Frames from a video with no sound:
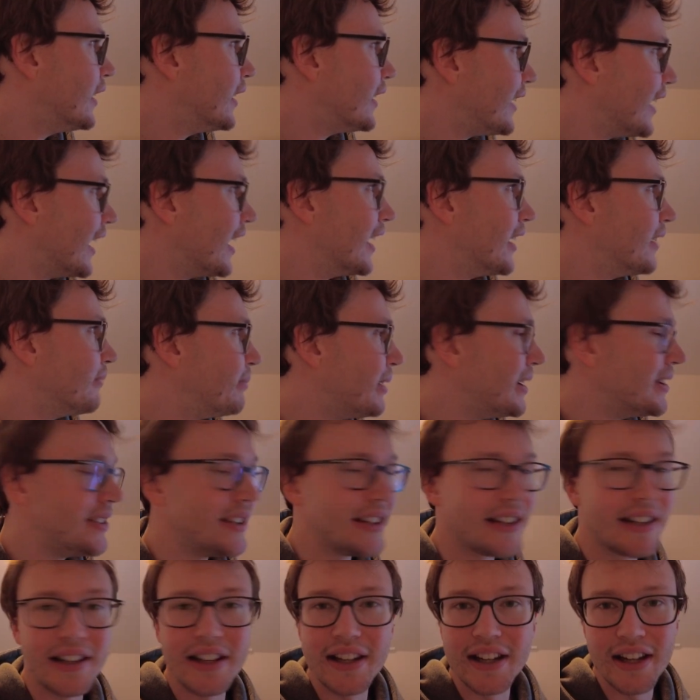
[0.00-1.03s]
yeah,
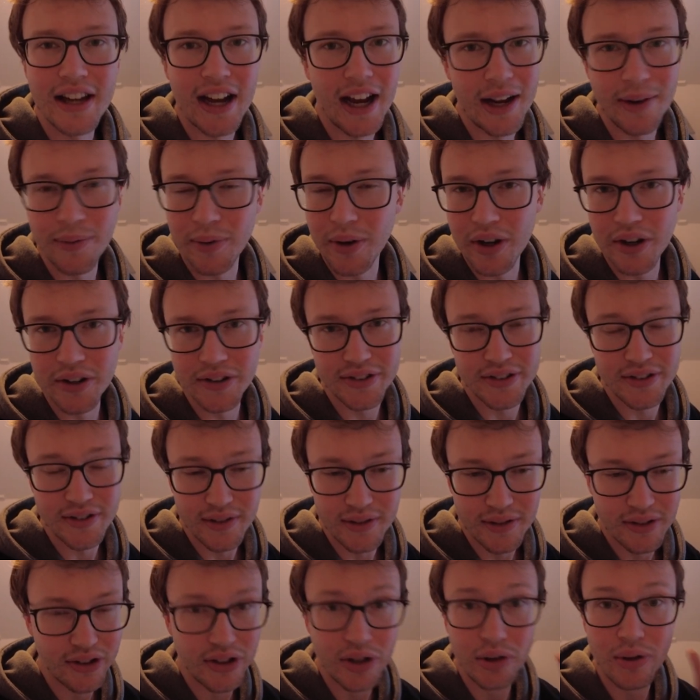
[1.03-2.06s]
basically I was
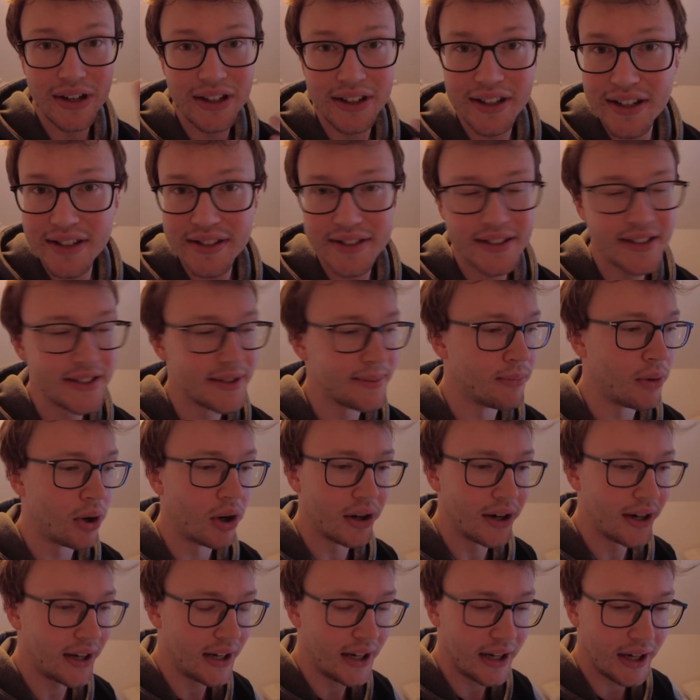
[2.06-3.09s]
doing this
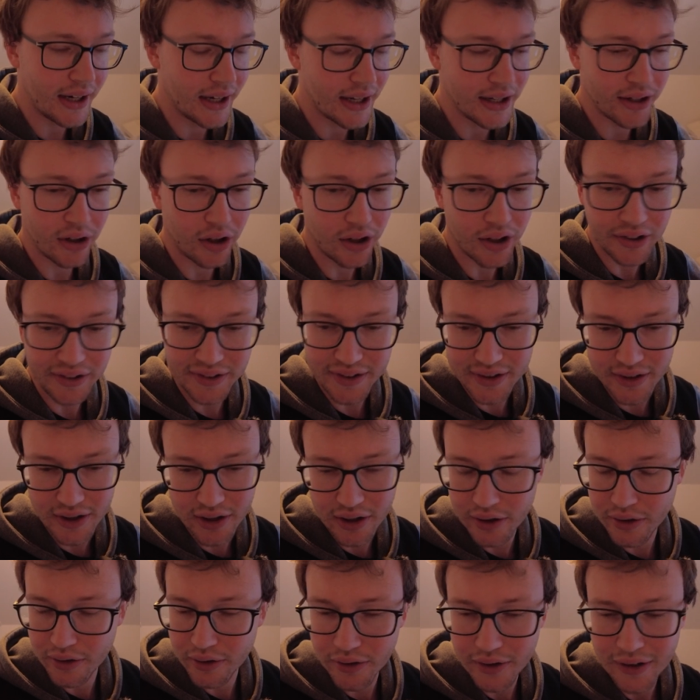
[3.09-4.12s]
morning and
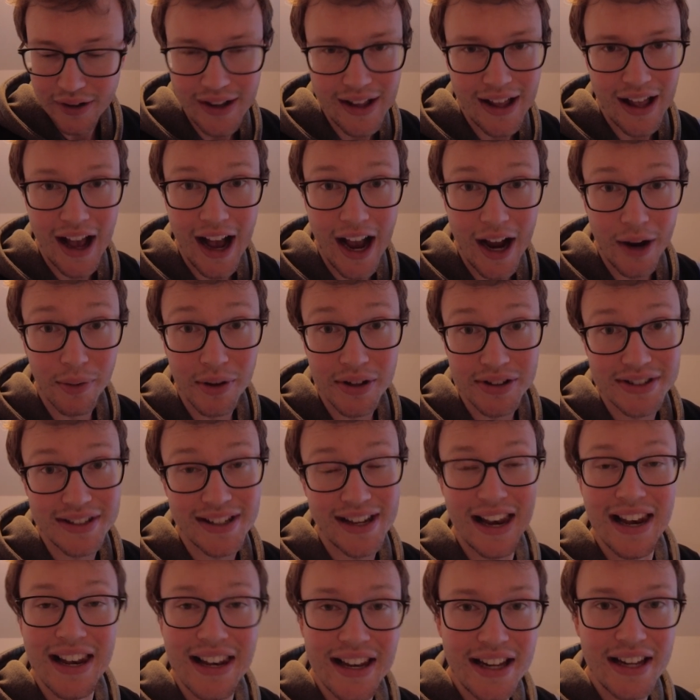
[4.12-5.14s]
also I was
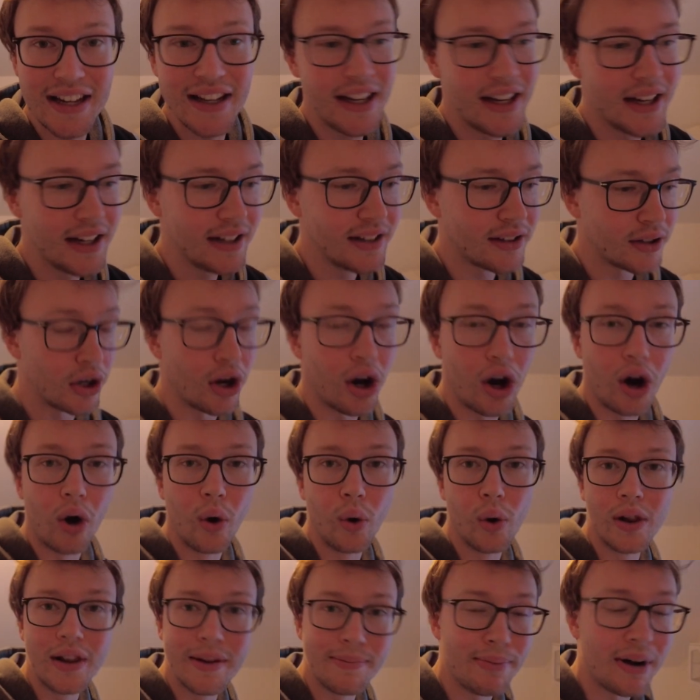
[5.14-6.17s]
cleaning the
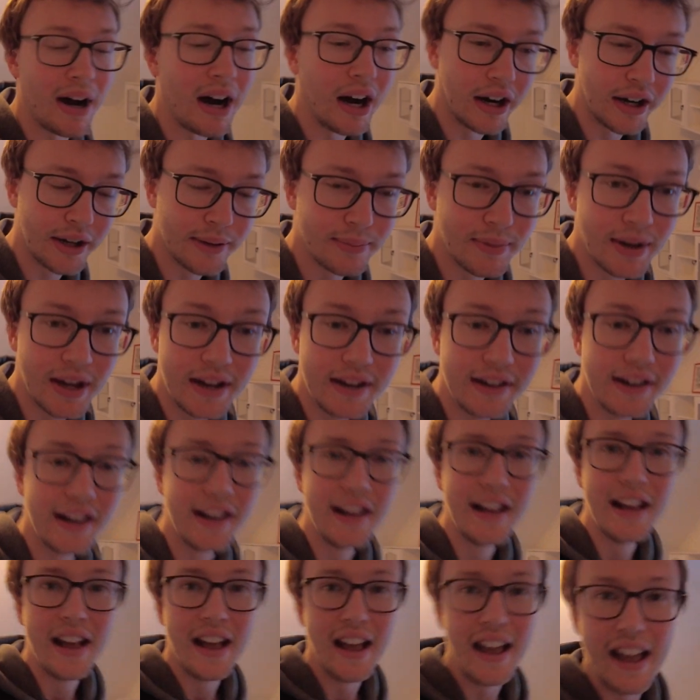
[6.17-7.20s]
whole apartment,
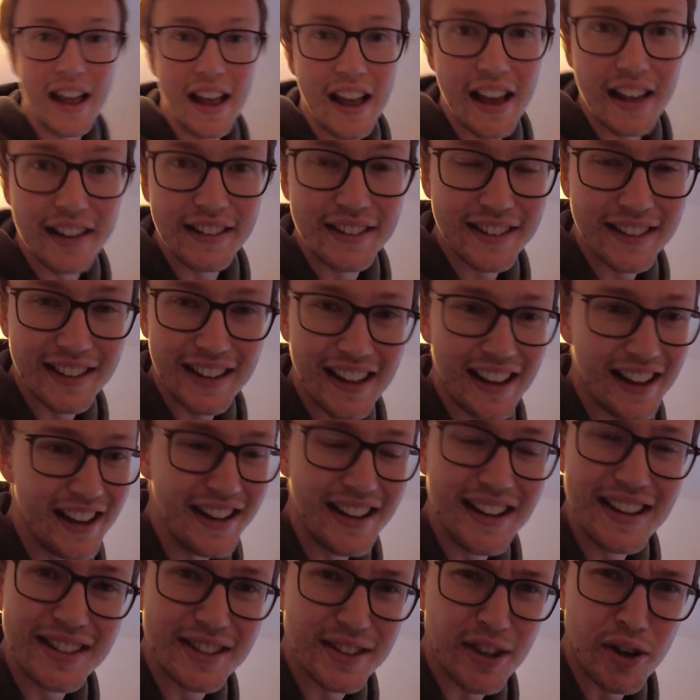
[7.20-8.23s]
and
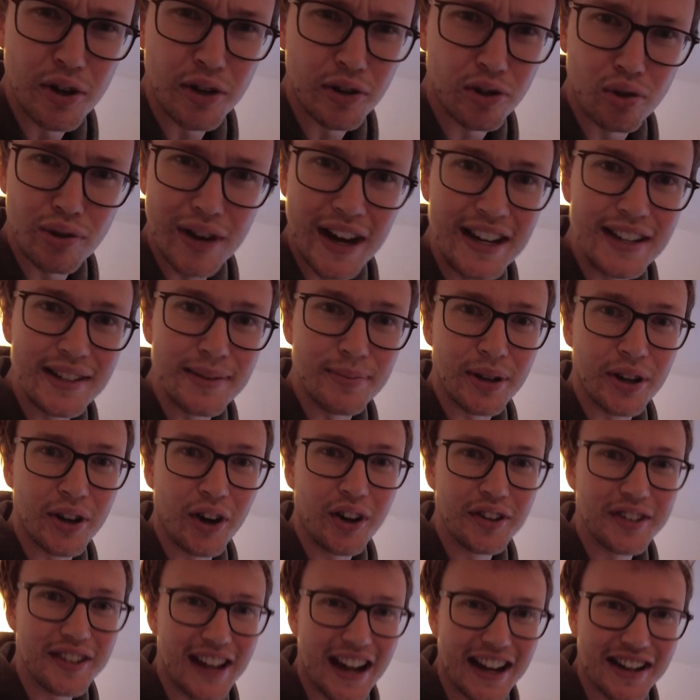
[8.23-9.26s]
it is so crazy
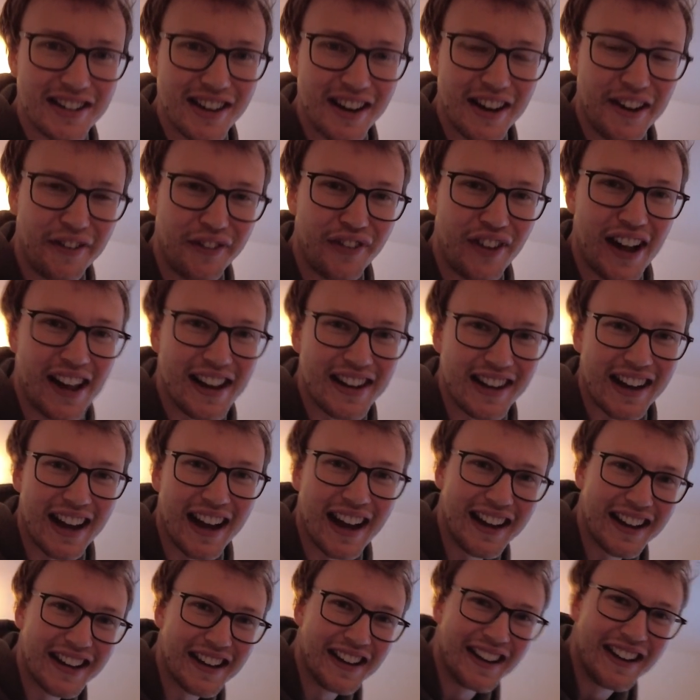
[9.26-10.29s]
because it actually felt
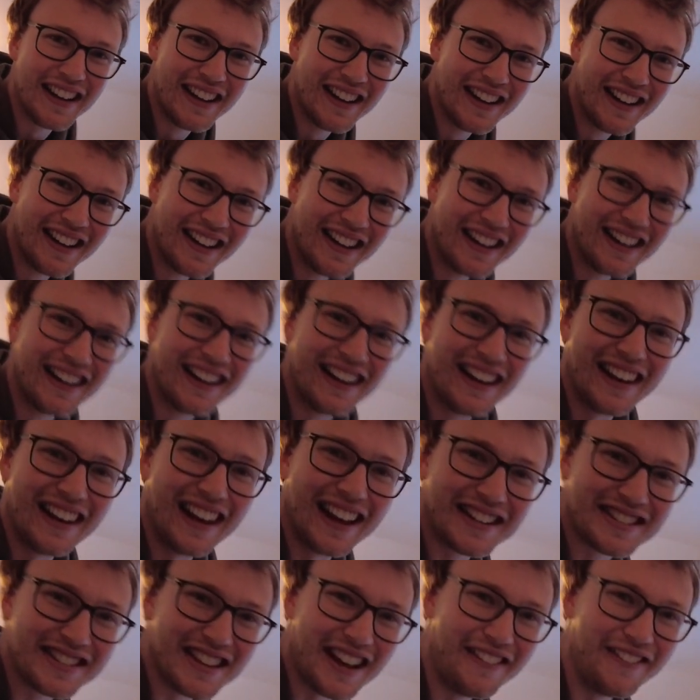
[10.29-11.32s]
like
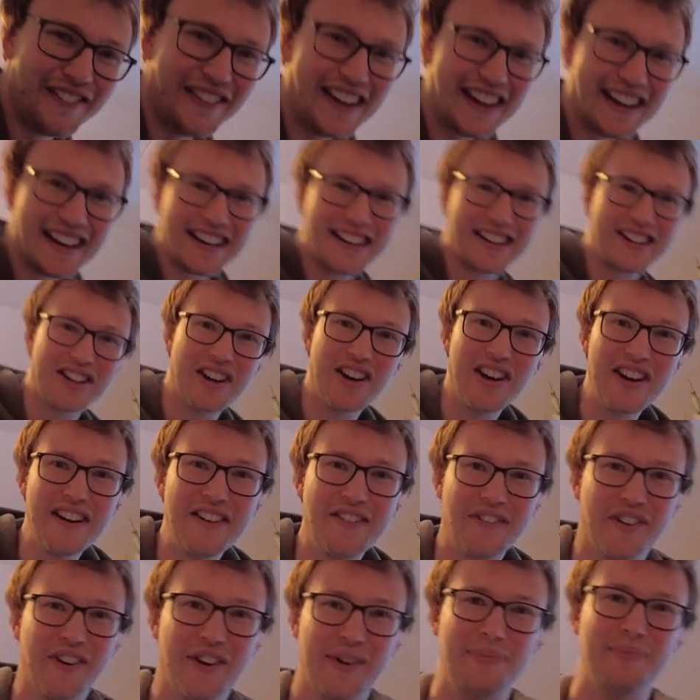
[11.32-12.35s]
something
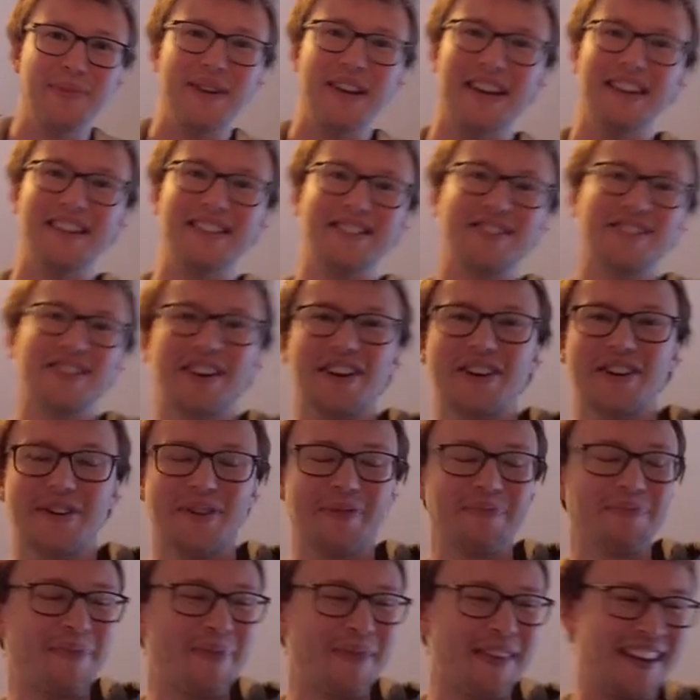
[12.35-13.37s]
good for me.
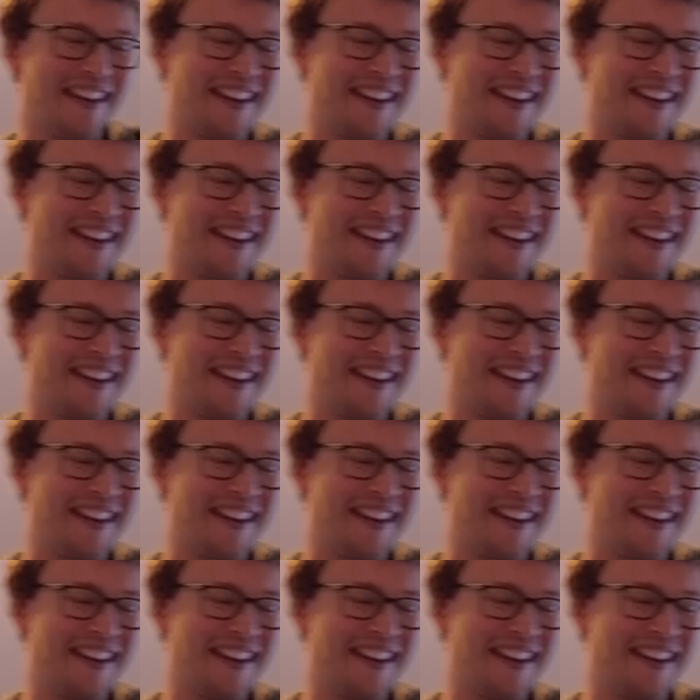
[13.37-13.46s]
So